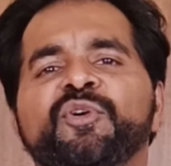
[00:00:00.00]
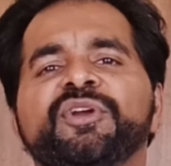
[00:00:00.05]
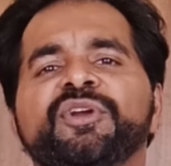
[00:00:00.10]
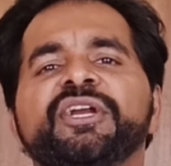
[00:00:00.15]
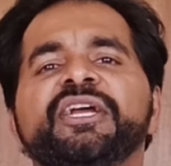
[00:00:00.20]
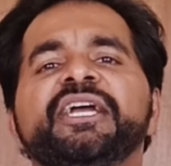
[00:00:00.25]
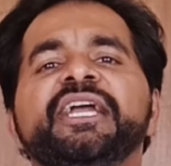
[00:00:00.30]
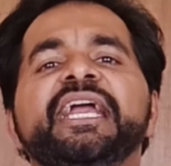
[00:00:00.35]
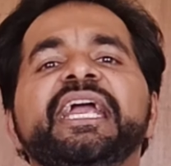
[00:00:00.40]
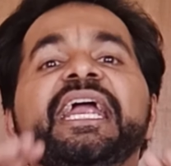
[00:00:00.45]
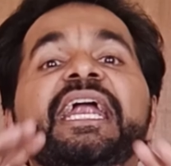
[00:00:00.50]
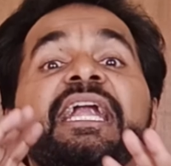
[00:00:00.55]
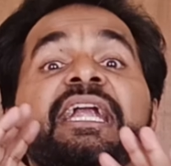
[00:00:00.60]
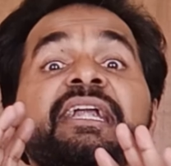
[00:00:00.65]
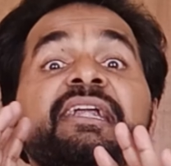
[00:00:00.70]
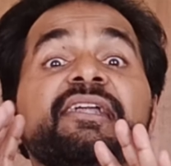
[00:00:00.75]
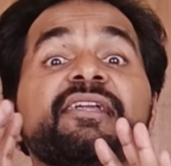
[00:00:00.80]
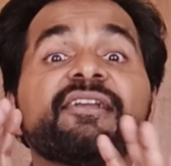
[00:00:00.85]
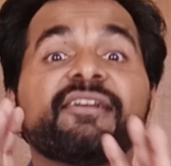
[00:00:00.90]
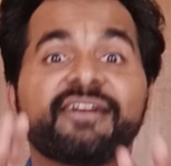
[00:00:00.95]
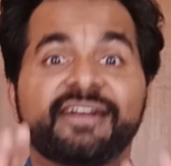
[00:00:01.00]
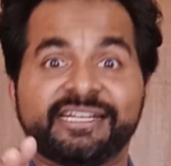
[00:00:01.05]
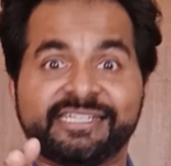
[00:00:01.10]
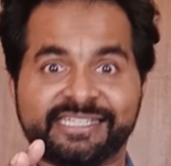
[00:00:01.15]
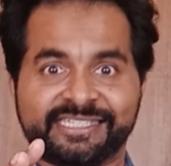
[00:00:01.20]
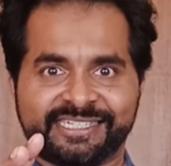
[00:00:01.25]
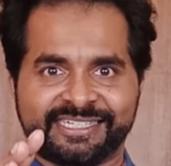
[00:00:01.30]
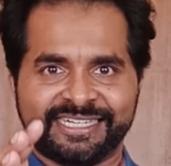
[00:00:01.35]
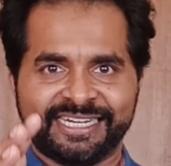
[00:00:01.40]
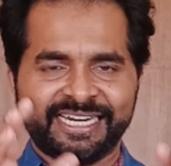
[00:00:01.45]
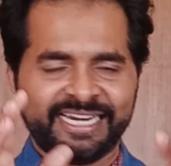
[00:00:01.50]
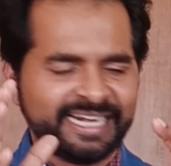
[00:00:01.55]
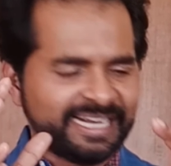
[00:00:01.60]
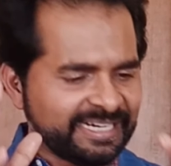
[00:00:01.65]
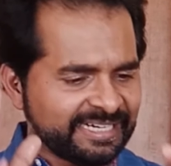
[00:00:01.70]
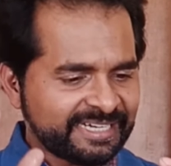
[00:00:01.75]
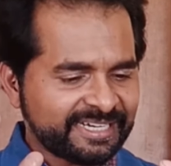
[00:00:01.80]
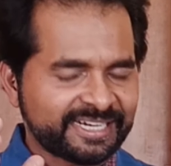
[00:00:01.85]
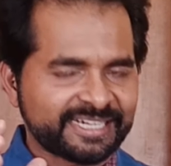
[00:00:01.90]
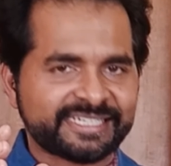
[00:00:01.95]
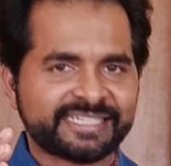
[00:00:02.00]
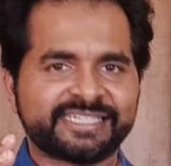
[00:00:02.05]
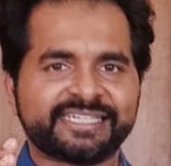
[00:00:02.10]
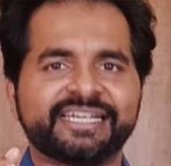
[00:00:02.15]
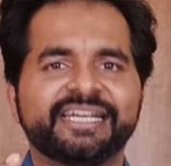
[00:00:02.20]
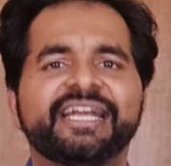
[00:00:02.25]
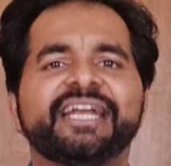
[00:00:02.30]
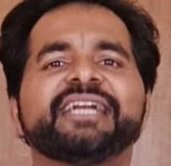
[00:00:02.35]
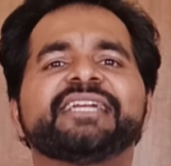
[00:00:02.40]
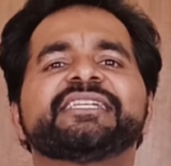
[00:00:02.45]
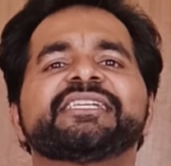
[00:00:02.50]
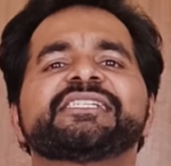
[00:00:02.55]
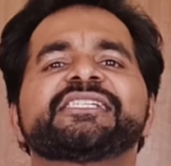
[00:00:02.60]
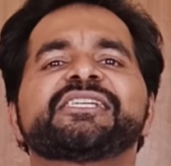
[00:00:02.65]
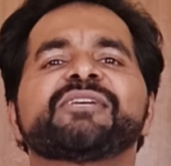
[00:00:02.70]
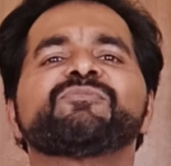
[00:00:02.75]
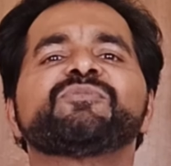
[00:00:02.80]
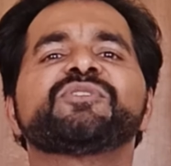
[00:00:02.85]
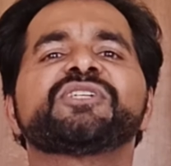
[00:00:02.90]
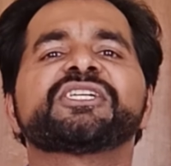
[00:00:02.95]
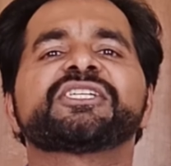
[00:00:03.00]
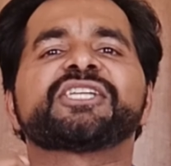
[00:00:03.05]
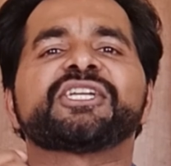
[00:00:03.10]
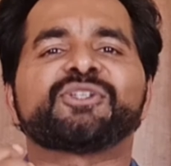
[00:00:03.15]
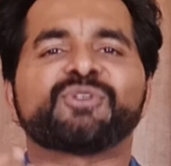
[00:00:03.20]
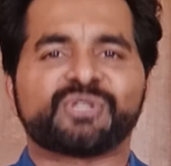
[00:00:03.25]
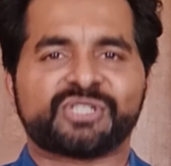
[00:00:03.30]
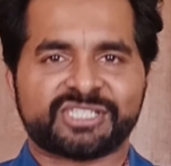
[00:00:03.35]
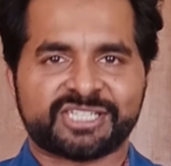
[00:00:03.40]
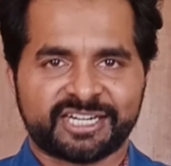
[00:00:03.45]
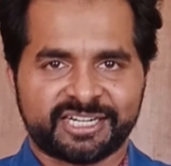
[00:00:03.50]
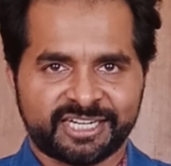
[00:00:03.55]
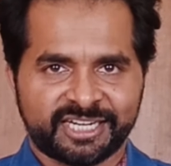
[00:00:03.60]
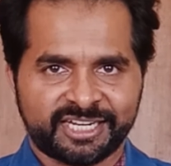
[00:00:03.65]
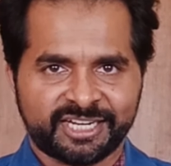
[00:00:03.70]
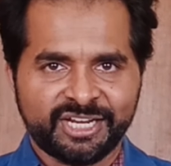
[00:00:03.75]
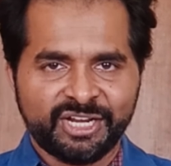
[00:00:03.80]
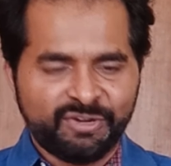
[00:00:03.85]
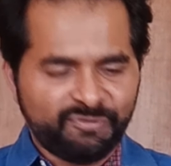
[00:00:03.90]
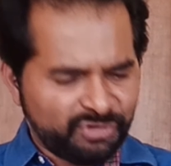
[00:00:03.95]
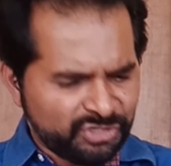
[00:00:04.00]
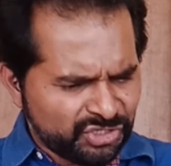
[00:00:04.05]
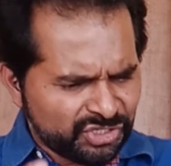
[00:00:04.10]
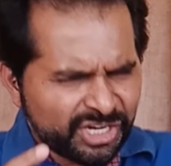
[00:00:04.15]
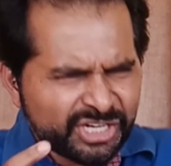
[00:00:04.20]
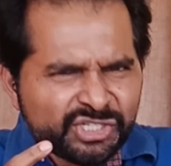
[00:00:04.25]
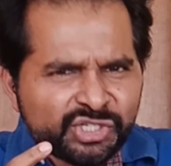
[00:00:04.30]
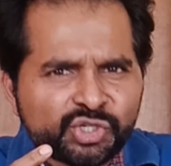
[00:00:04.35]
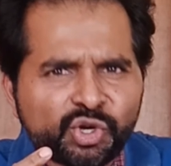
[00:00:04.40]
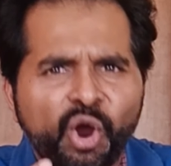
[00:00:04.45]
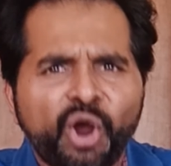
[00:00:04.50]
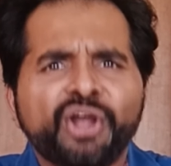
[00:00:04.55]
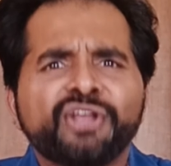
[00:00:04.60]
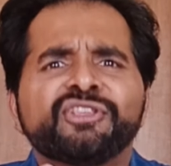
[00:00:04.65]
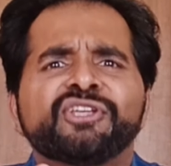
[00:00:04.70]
for interest. Interest in the subject that you're studying. You should enjoy